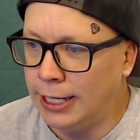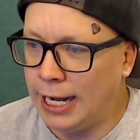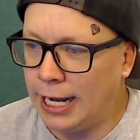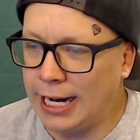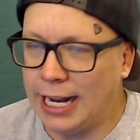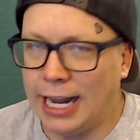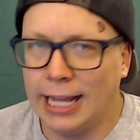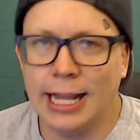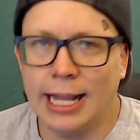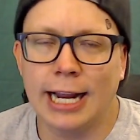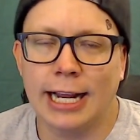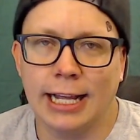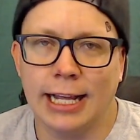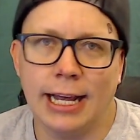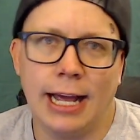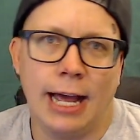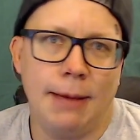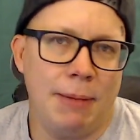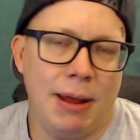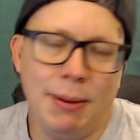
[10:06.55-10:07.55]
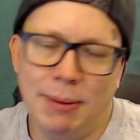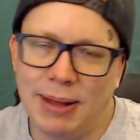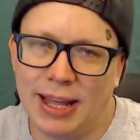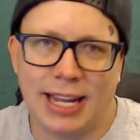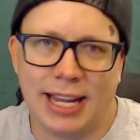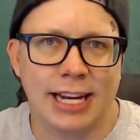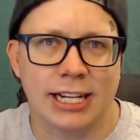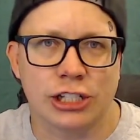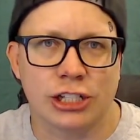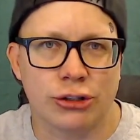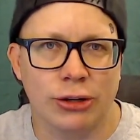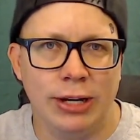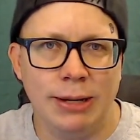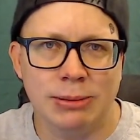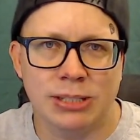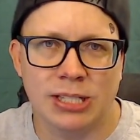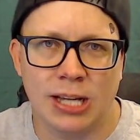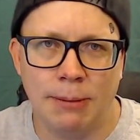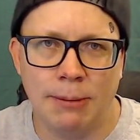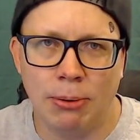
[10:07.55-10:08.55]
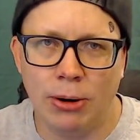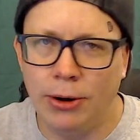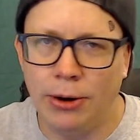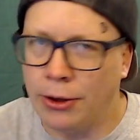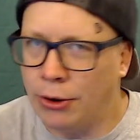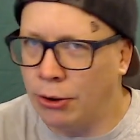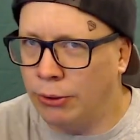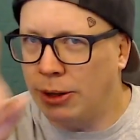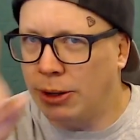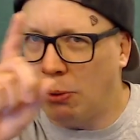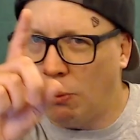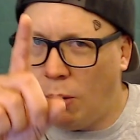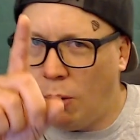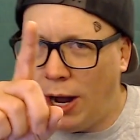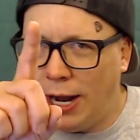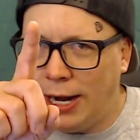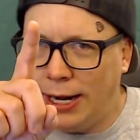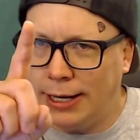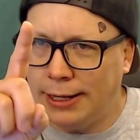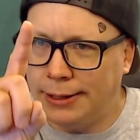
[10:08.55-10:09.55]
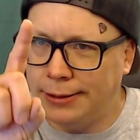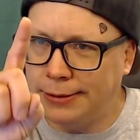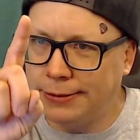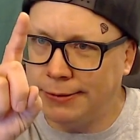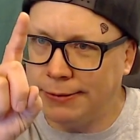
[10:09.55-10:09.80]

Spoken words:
I got like maybe like an extreme sunburn on only 1